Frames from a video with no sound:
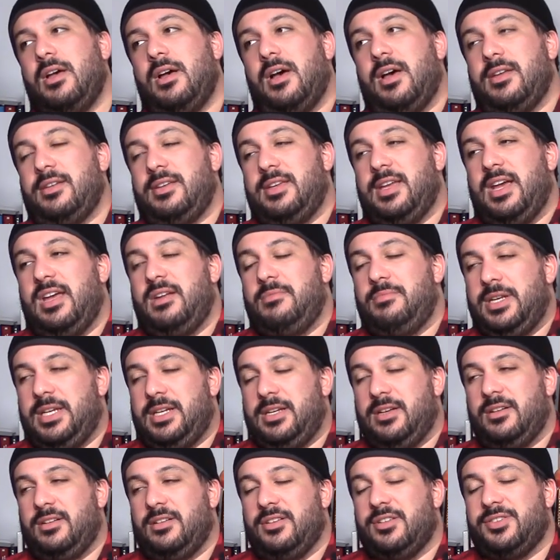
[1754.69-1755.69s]
again,
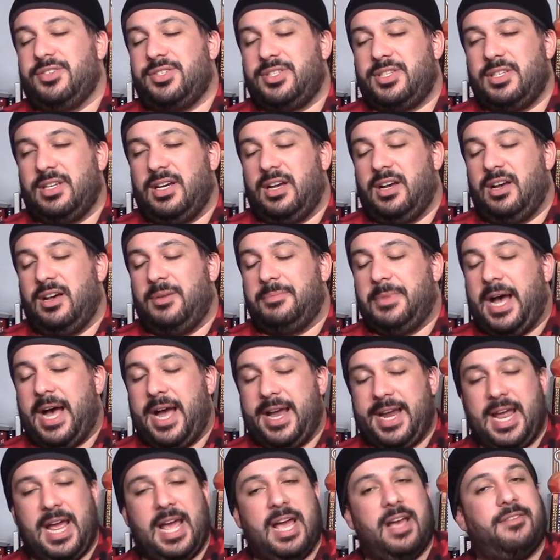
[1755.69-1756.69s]
because
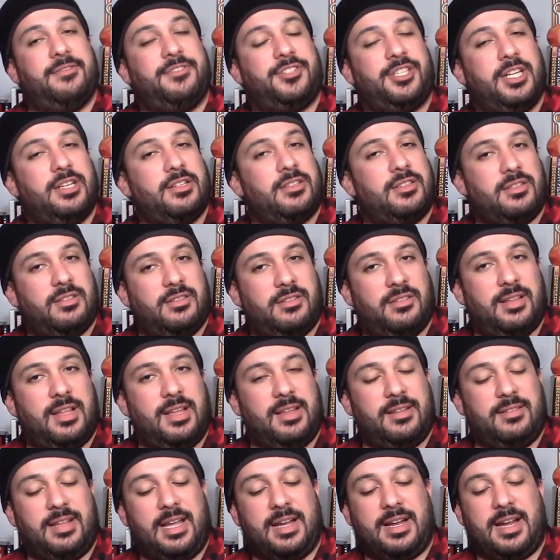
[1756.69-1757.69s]
I have since,
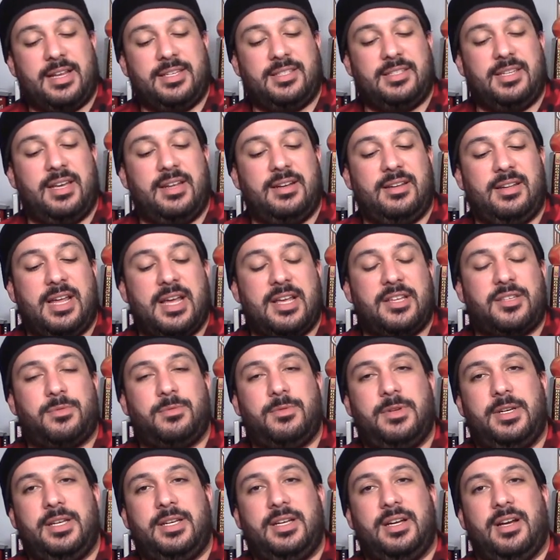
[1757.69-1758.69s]
like I said last
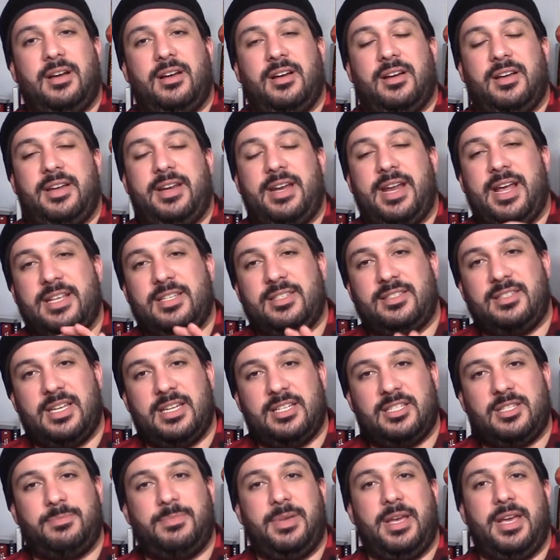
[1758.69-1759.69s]
week, it has
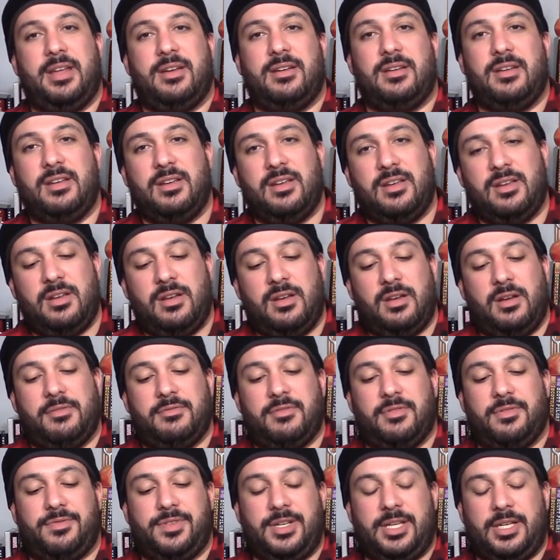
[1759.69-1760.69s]
since been
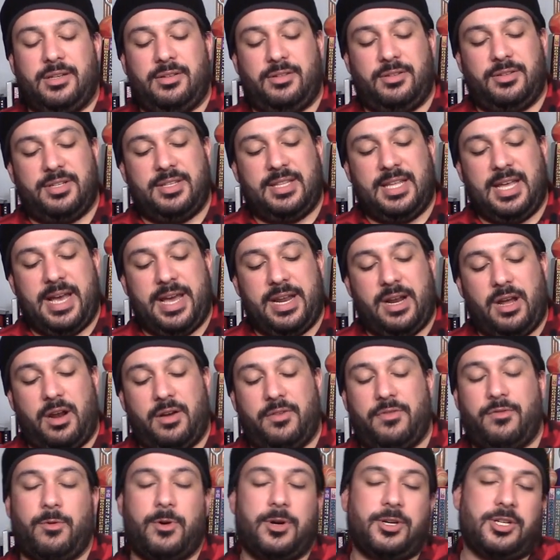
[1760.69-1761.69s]
revealed that,
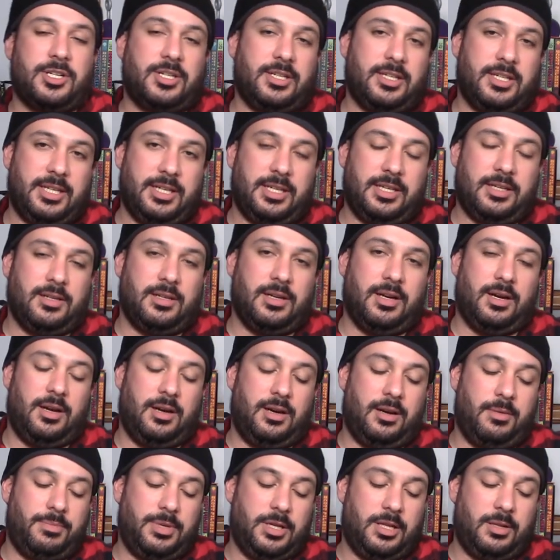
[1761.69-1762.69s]
unfortunately,
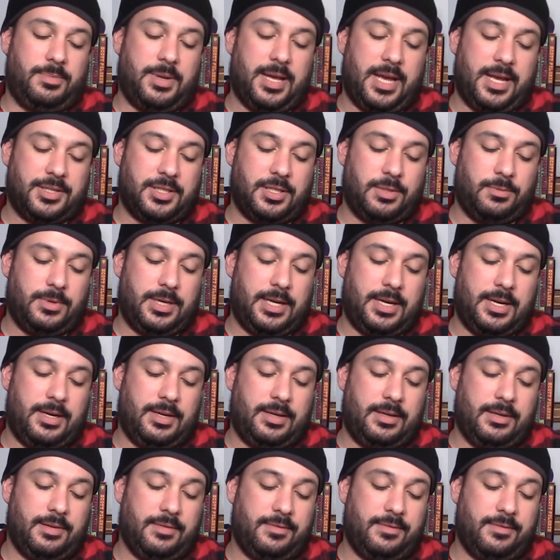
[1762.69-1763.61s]
Bill passed away.